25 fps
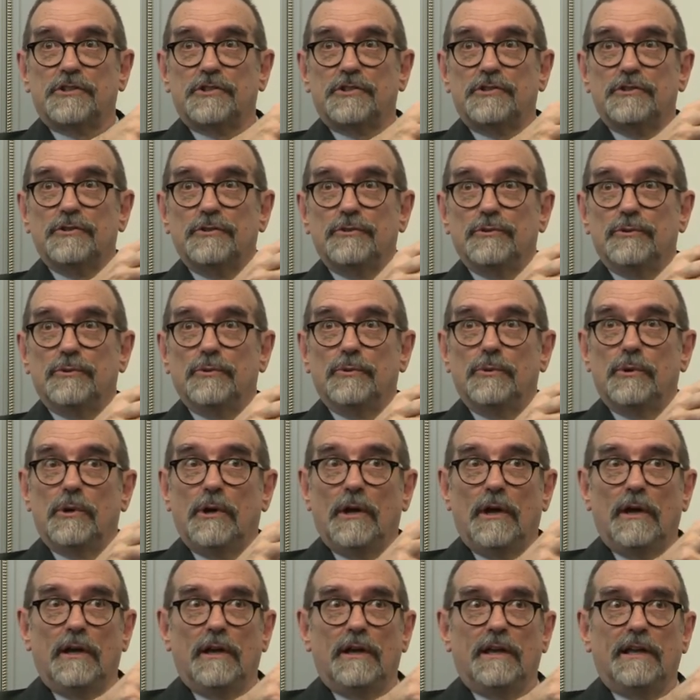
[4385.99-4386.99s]
to
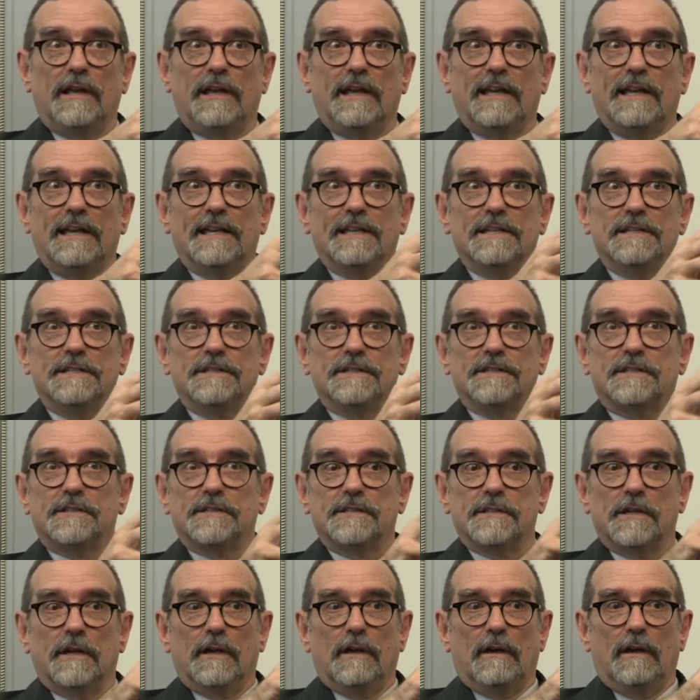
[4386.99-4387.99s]
is